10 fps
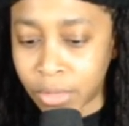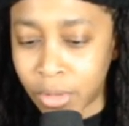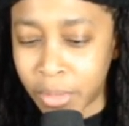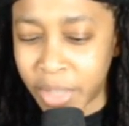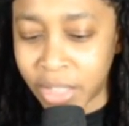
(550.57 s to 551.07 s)
So
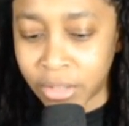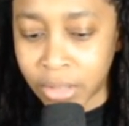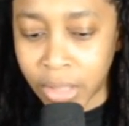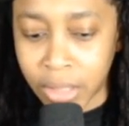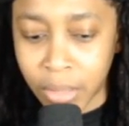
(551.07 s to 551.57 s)
it'll be
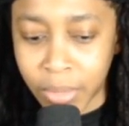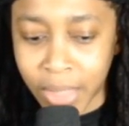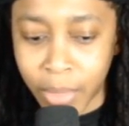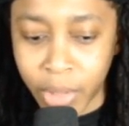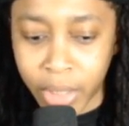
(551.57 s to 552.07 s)
interesting to see what
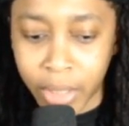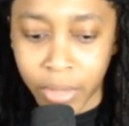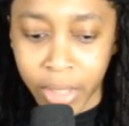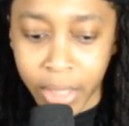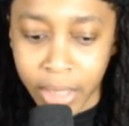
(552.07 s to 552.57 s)
type of
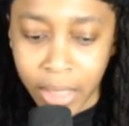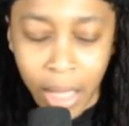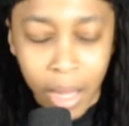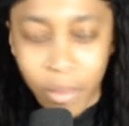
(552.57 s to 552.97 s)
deal he gets.